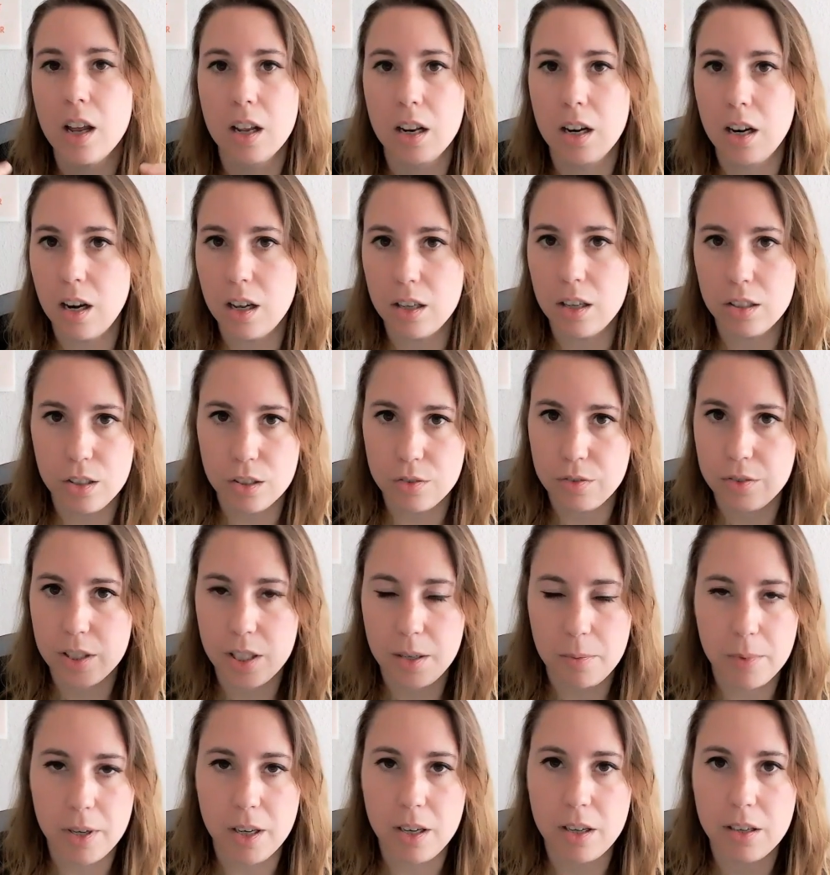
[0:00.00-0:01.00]
lots of
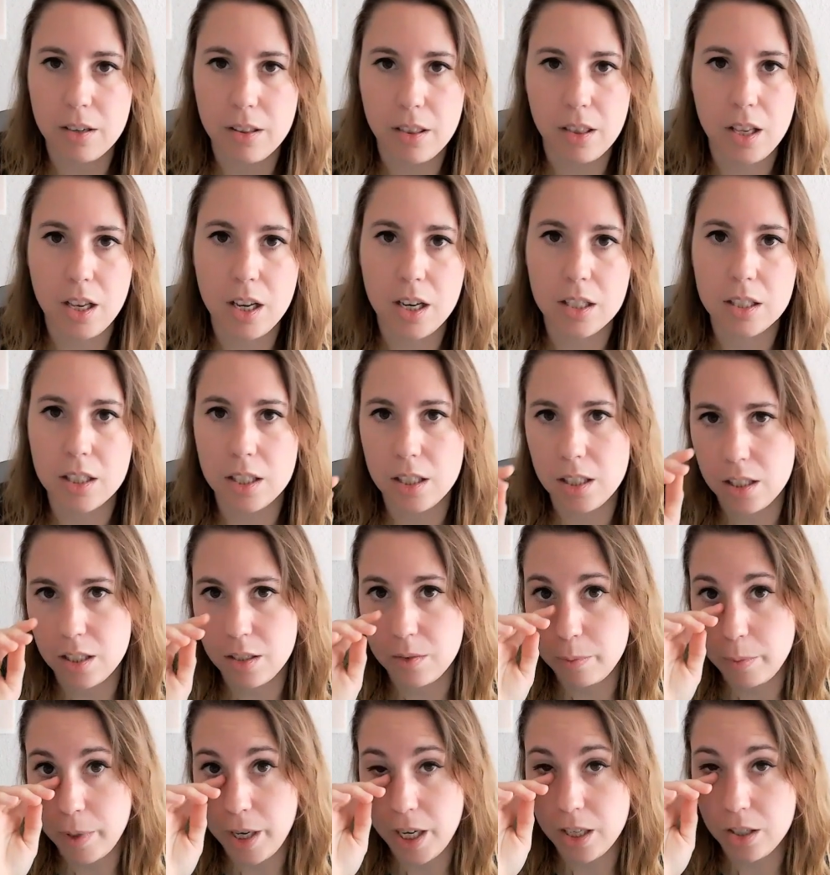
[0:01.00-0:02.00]
similar things. It's
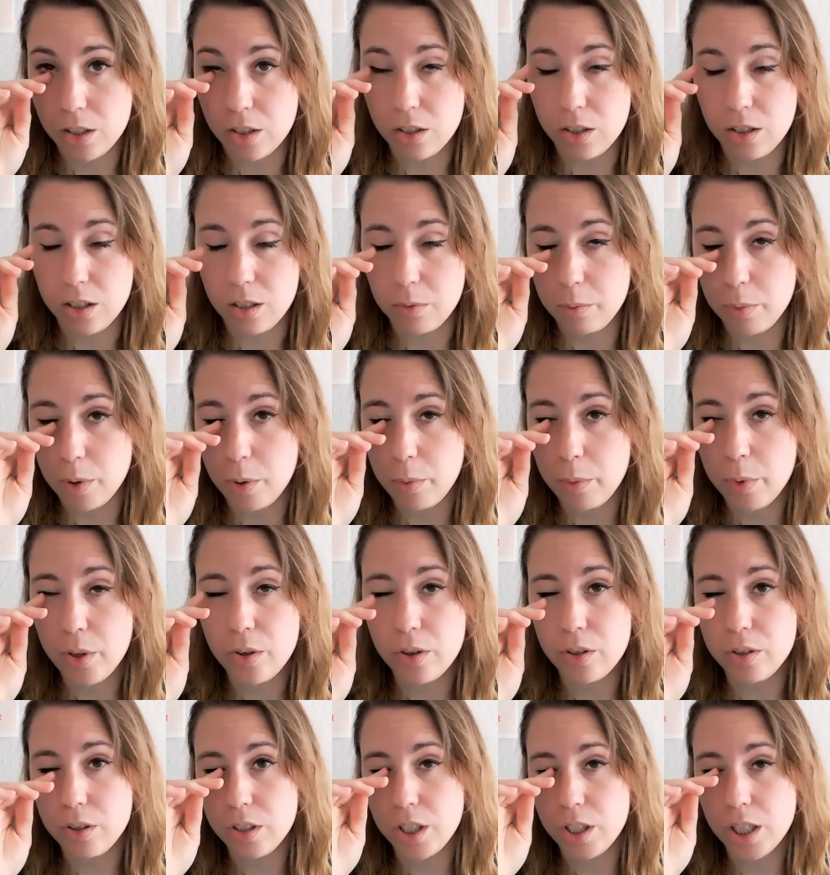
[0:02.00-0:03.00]
based on the
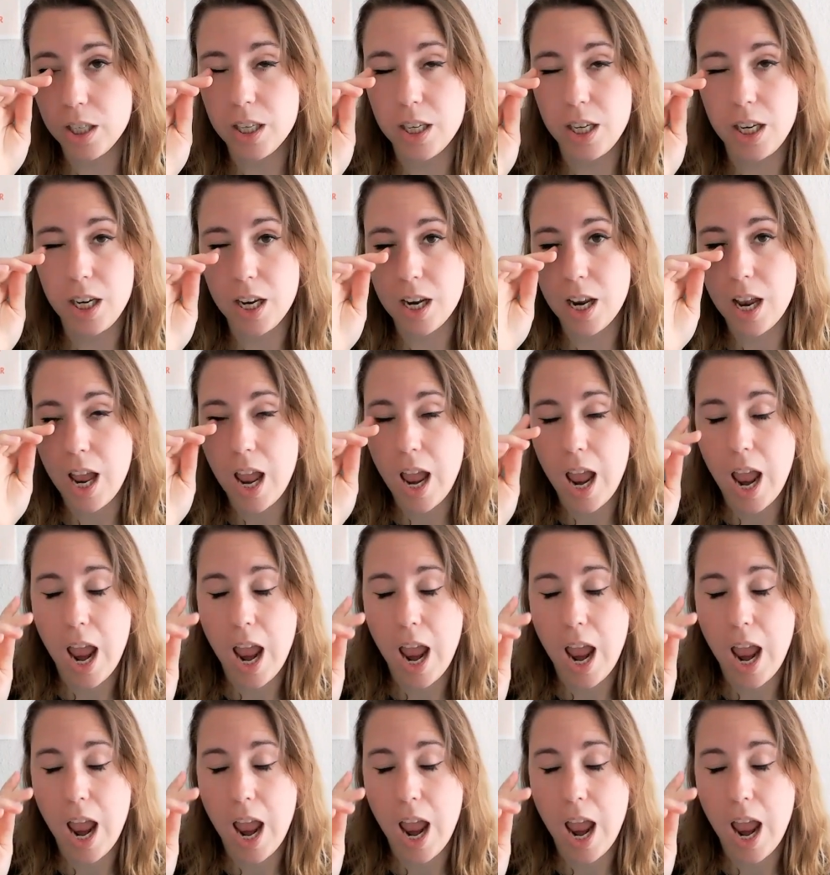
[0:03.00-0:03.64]
Pomodoro technique.